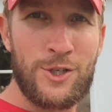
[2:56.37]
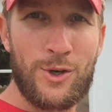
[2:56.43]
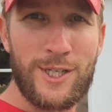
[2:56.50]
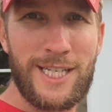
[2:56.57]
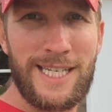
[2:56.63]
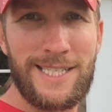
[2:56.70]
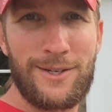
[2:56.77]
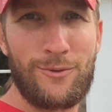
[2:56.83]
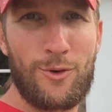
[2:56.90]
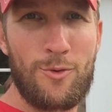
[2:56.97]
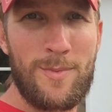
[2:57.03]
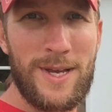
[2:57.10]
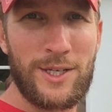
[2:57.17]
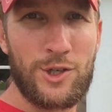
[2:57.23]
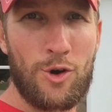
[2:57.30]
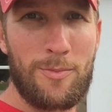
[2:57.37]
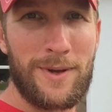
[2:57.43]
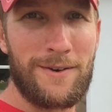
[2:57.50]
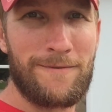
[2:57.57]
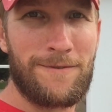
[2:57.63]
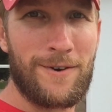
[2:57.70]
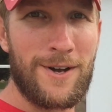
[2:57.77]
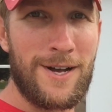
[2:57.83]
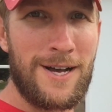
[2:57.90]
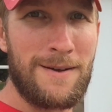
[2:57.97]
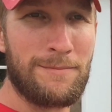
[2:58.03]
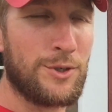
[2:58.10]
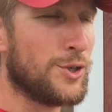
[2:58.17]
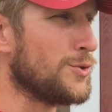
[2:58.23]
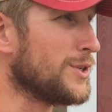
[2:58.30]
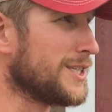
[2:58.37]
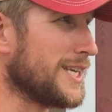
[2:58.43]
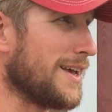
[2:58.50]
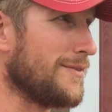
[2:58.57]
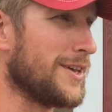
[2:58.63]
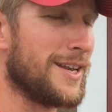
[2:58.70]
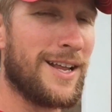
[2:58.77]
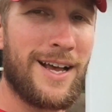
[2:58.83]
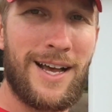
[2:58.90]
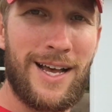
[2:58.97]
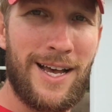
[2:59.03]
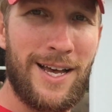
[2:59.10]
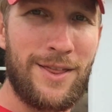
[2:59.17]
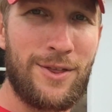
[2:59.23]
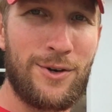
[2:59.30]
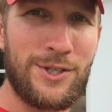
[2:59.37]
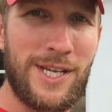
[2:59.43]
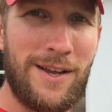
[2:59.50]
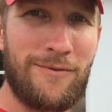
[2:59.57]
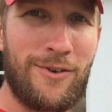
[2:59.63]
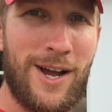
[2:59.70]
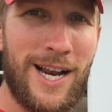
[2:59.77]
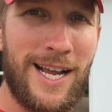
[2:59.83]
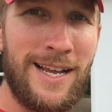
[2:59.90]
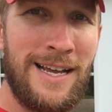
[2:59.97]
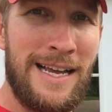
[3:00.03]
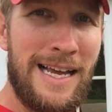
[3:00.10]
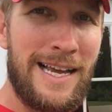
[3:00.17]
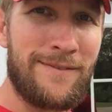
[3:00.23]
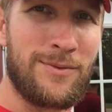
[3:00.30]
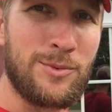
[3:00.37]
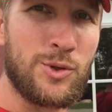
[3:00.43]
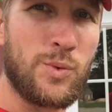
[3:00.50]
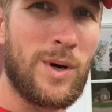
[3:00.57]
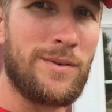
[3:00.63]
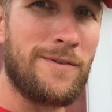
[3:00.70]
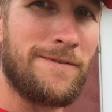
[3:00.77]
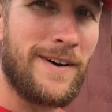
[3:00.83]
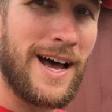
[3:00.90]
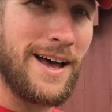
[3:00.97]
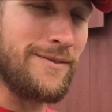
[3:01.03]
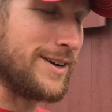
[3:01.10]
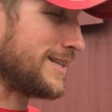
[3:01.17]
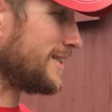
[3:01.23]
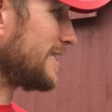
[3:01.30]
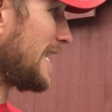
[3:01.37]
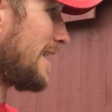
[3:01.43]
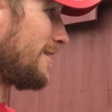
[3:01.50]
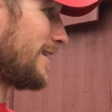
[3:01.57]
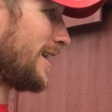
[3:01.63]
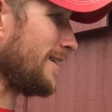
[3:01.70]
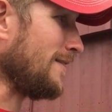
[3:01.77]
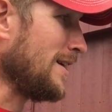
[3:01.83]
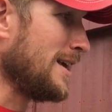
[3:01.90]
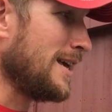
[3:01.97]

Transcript: So our tasting room is open from 2 to 7 on Thursday and Friday and from 12 to 5 on Saturday.